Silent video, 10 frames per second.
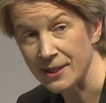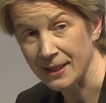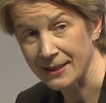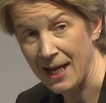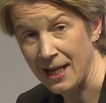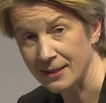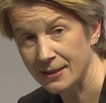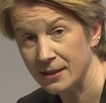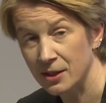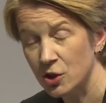
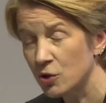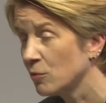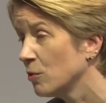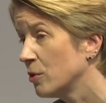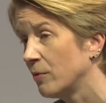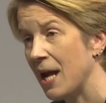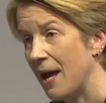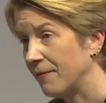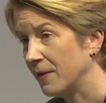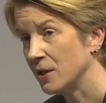success, extraordinary
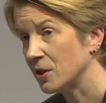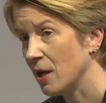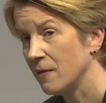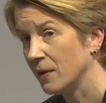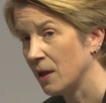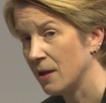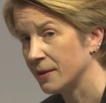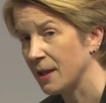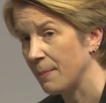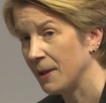effort over the
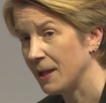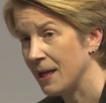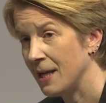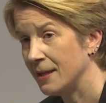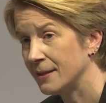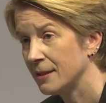last couple of years.